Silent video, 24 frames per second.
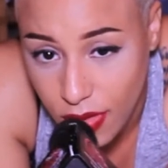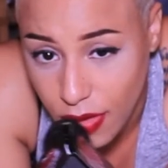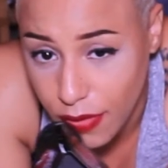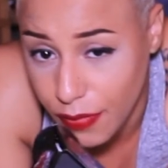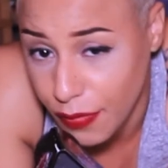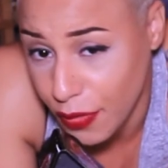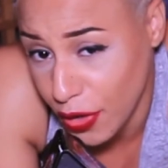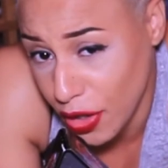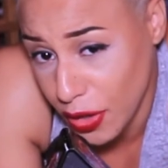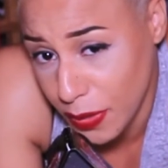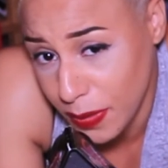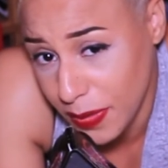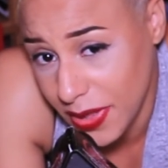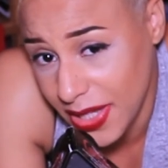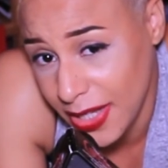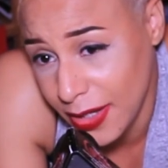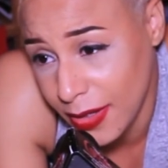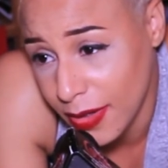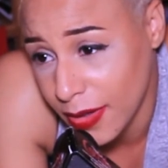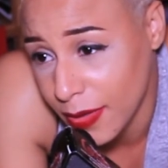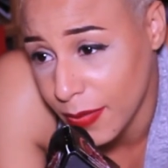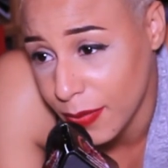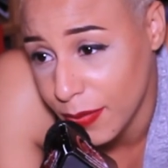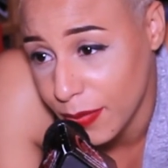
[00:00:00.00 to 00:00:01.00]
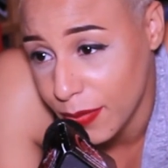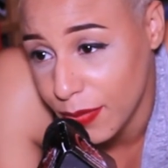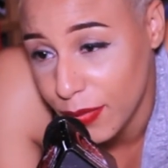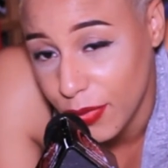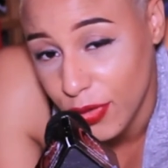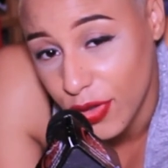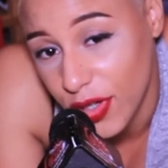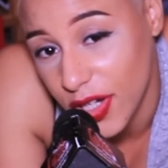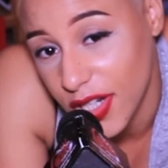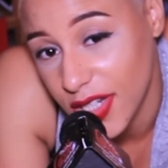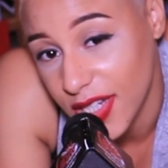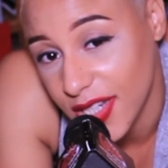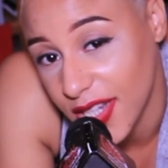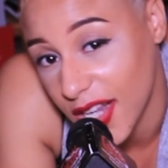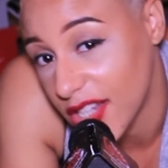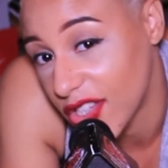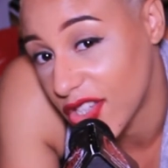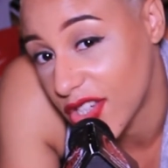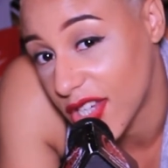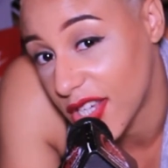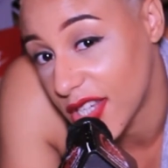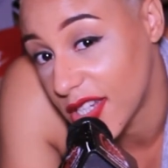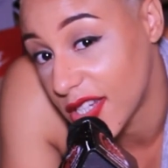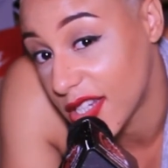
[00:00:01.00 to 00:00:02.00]
Follow me,
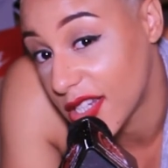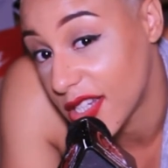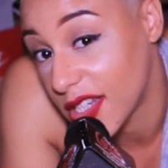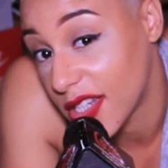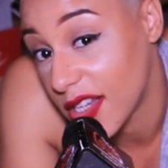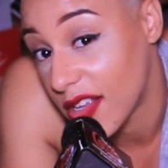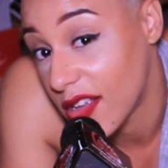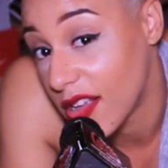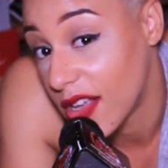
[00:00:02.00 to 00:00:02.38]
BrooklynSanchez.